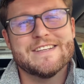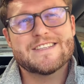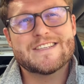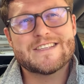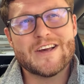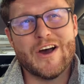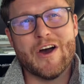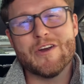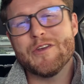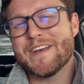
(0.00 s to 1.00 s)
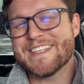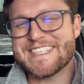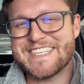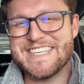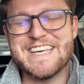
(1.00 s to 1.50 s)
So you can
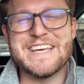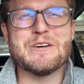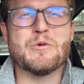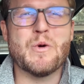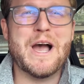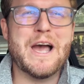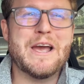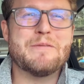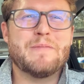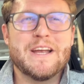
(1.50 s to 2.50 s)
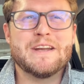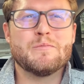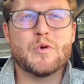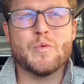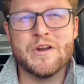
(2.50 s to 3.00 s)
see why my
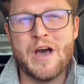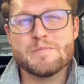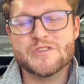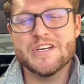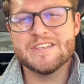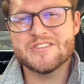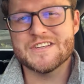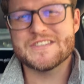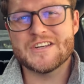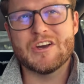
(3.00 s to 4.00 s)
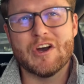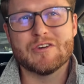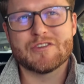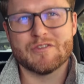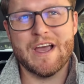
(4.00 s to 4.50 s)
number one option is just to go
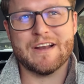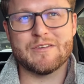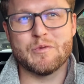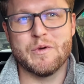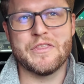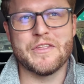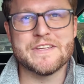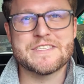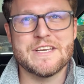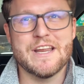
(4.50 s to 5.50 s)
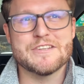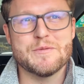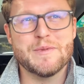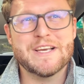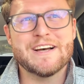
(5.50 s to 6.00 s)
direct with the listing
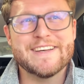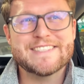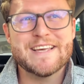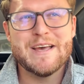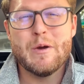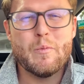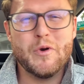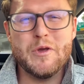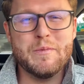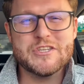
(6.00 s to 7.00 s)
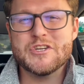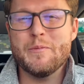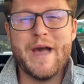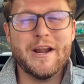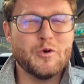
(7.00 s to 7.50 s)
agent, because pretty much no
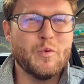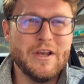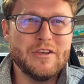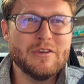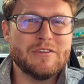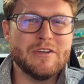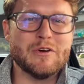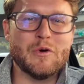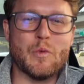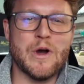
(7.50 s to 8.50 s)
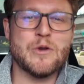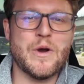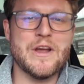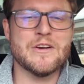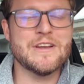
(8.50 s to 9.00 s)
matter what you do, one
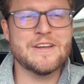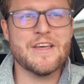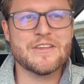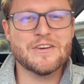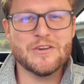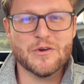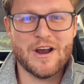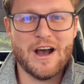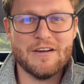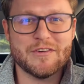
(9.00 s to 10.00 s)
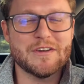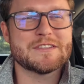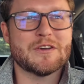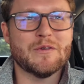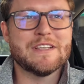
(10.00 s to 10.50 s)
way or another, your offer
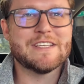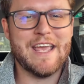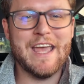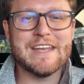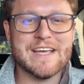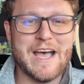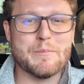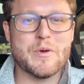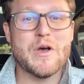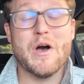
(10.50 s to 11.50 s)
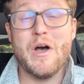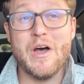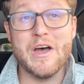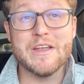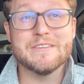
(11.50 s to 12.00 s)
is going to end up
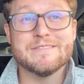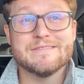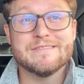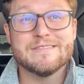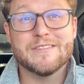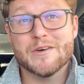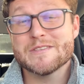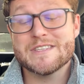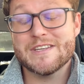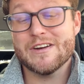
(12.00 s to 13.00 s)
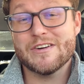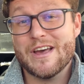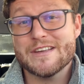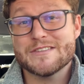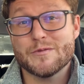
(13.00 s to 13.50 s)
on those
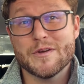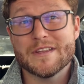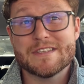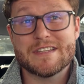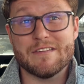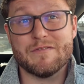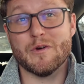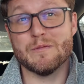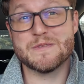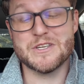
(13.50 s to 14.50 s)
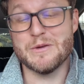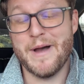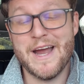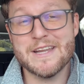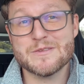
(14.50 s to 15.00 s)
standardized real estate forms. So you
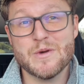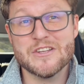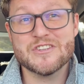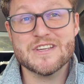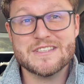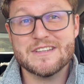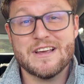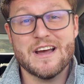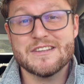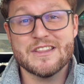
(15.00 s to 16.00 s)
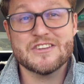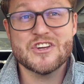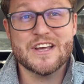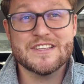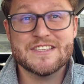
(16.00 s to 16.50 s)
might as well just cut to the
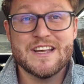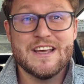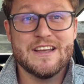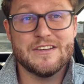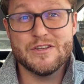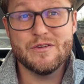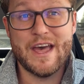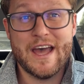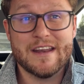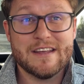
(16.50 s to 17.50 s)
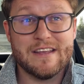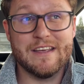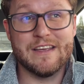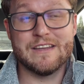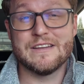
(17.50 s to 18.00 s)
chase, do that
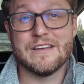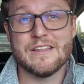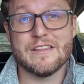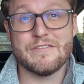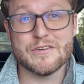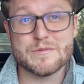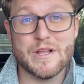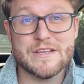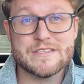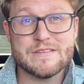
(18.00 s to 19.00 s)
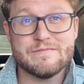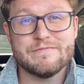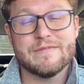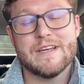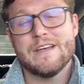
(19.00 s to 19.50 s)
in the first place.
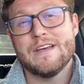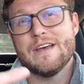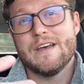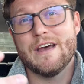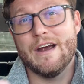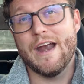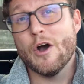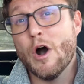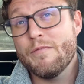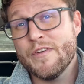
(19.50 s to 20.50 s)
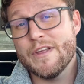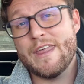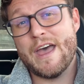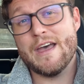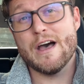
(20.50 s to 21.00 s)
All right, hopefully
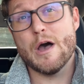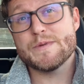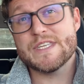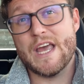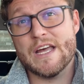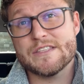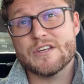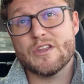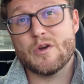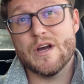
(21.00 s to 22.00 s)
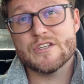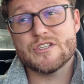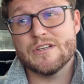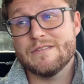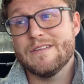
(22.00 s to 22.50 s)
that helps answer the
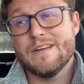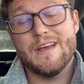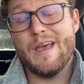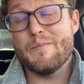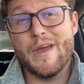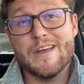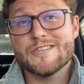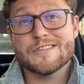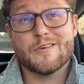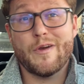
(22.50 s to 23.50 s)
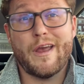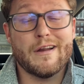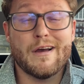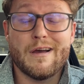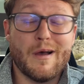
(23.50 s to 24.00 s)
question. It may just create
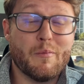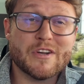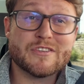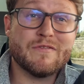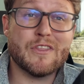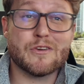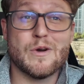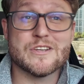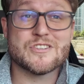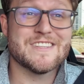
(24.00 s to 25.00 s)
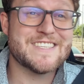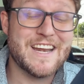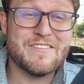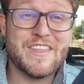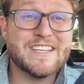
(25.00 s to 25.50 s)
a bunch of other questions.
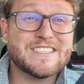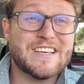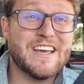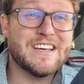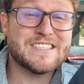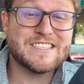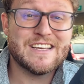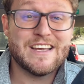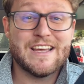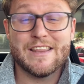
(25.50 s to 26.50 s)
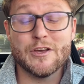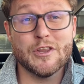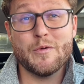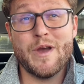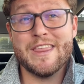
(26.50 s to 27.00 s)
And if that's the case, the
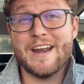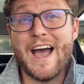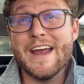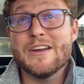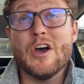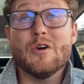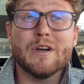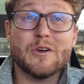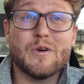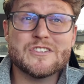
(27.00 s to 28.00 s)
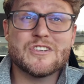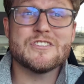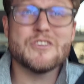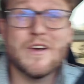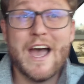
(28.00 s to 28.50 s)
only way that I know what
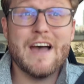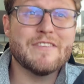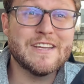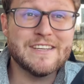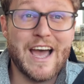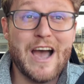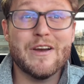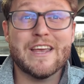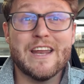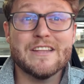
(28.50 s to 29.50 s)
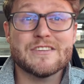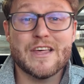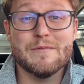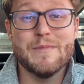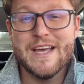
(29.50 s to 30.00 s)
questions you have and how I can answer
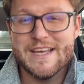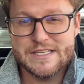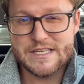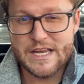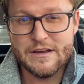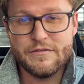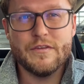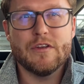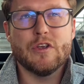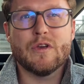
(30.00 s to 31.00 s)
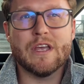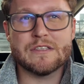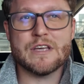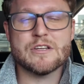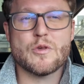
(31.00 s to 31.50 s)
them is if you get
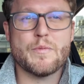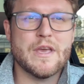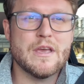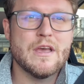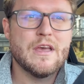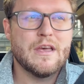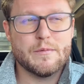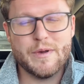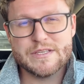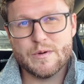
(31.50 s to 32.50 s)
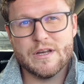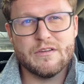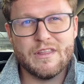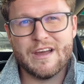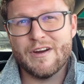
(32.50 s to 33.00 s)
in touch with me. The best way to
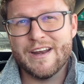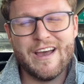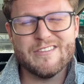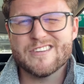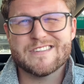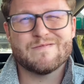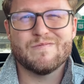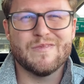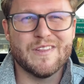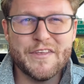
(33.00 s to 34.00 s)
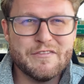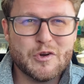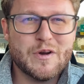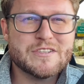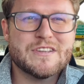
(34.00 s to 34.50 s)
do that right now is just leave your
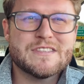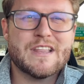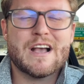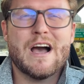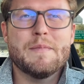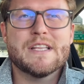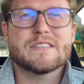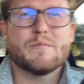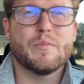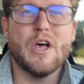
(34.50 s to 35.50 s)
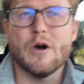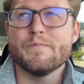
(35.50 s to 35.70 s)
questions in the comments below.